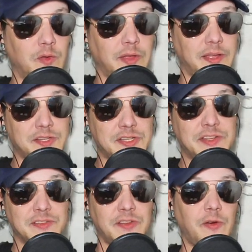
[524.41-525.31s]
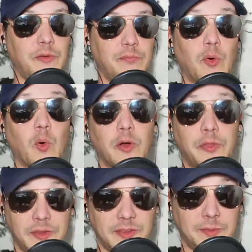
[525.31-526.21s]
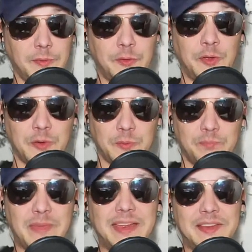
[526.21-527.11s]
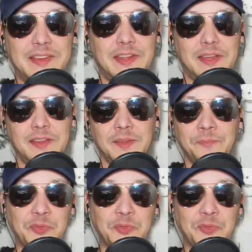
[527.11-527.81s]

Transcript: Like, she is known more than some of your mainstays.